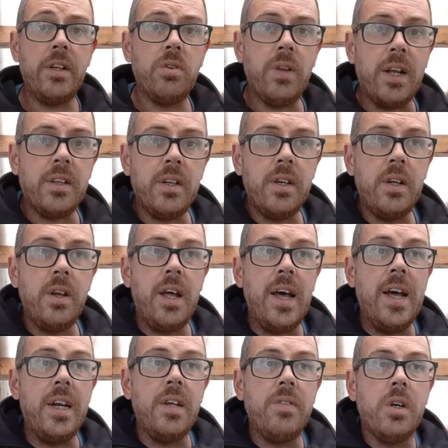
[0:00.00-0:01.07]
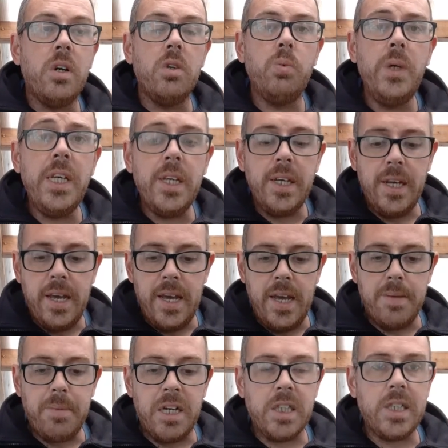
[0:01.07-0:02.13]
Right, so that's the end of a good week.
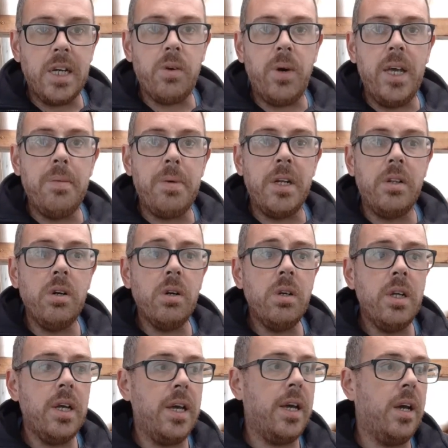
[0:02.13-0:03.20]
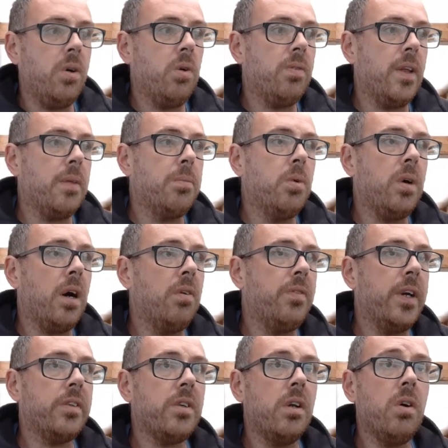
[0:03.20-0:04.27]
Managed to get quite a bit done over the moon,
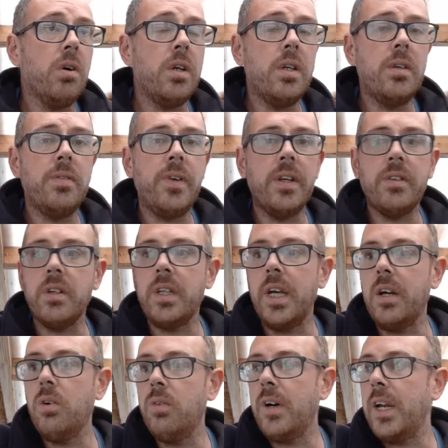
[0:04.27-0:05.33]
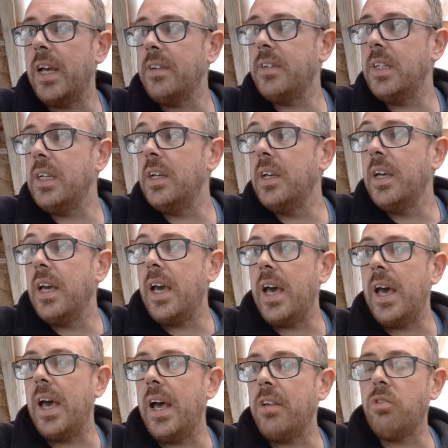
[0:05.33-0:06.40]
how things are looking. Things are ticking over nicely.
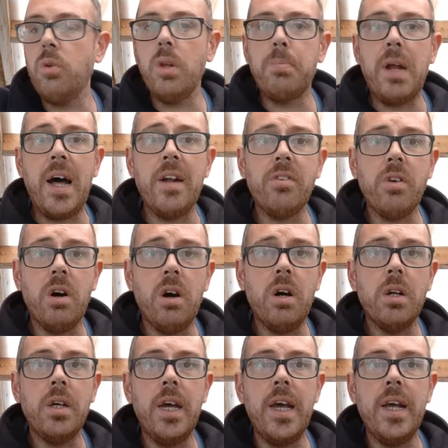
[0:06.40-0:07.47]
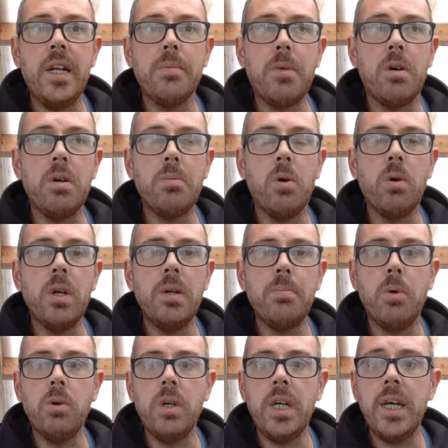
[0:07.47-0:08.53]
So the plans are tomorrow
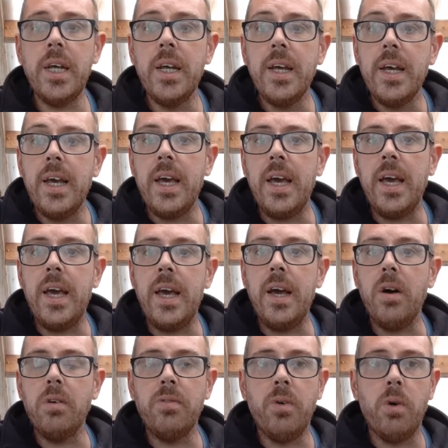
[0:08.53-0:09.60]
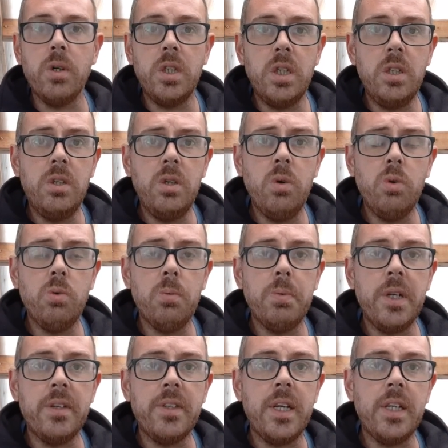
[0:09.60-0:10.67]
morning, Monday. Unfortunately, you
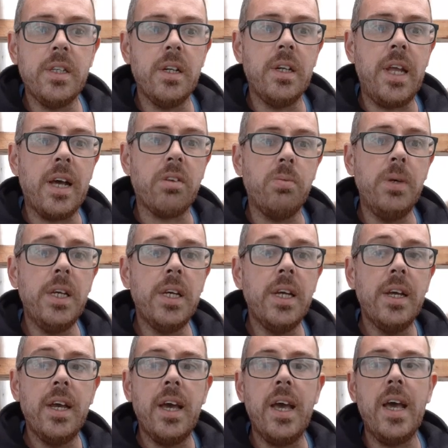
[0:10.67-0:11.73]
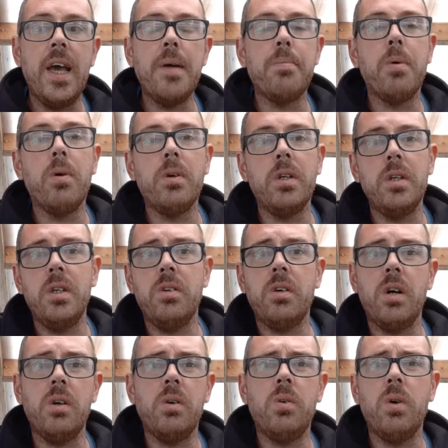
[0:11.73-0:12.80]
won't be to see it till next week, but
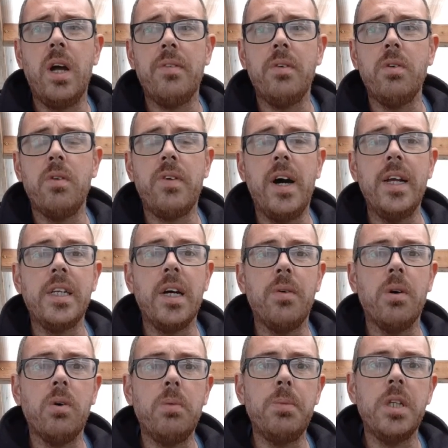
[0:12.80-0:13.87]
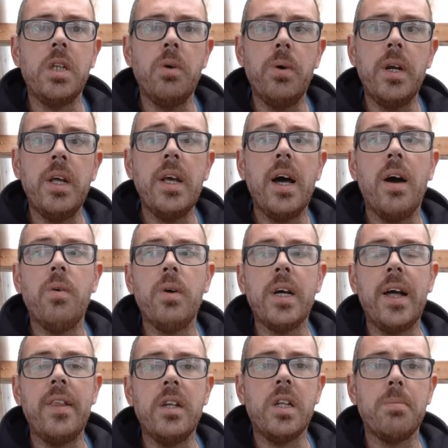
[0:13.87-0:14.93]
you've got to go and have a rough idea what I'm going to be doing. I'm
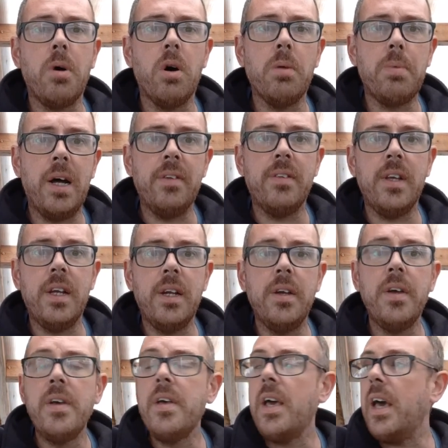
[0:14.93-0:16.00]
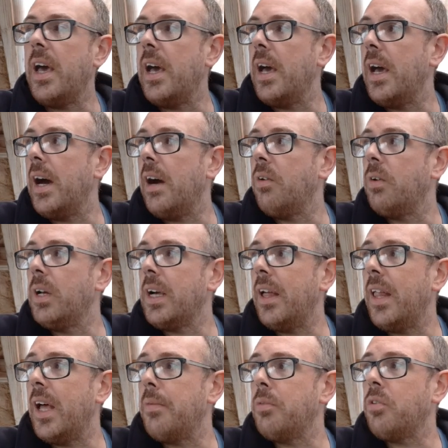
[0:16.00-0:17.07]
going to get the tomato plants in. I'm going
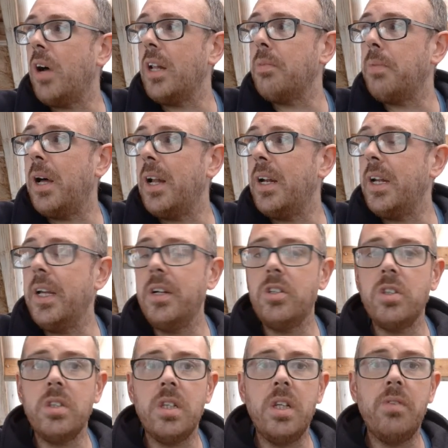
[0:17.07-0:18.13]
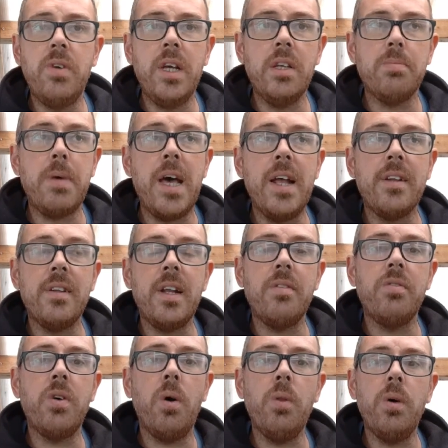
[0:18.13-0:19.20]
to get them transplanted in just in the raised beds, and
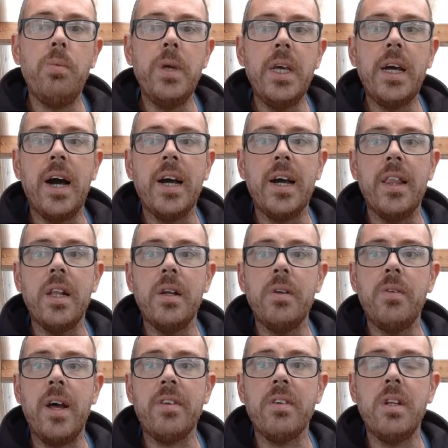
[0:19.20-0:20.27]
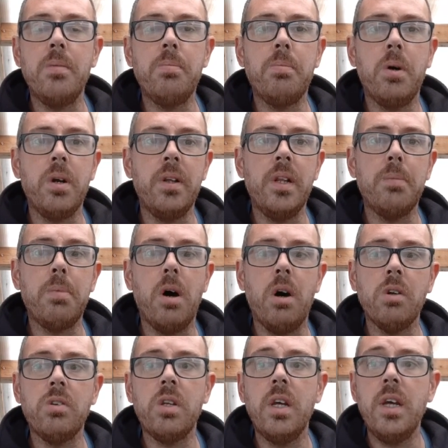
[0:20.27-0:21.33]
then throughout the week I'll get the rest of them put in the
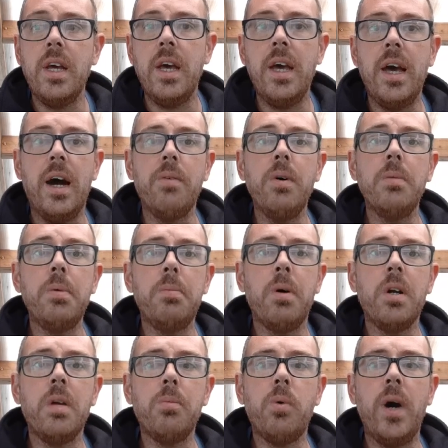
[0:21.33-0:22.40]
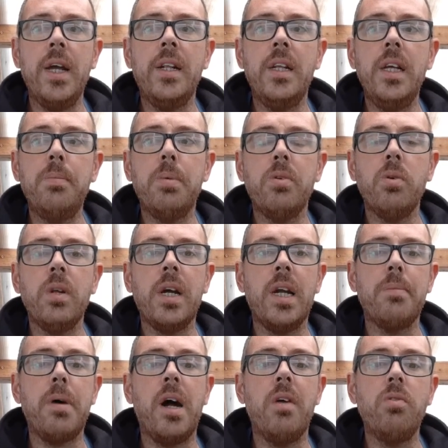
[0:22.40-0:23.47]
pots. I will be putting them quite deep so they
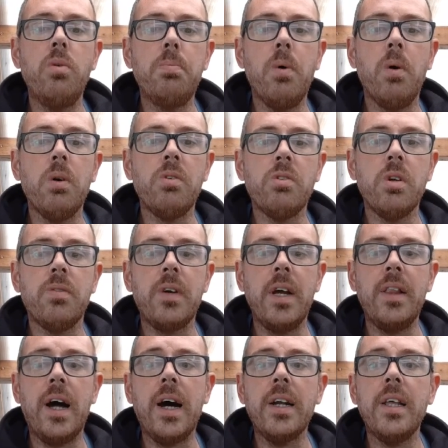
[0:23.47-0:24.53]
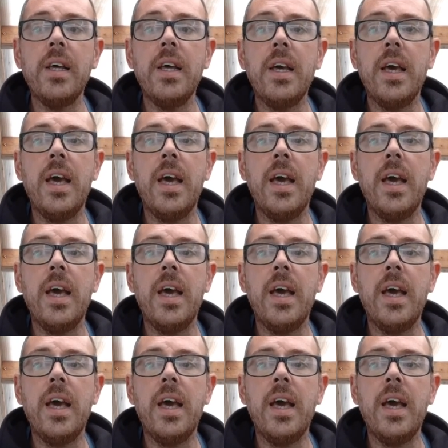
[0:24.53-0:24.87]
get a better root ball and stuff like that.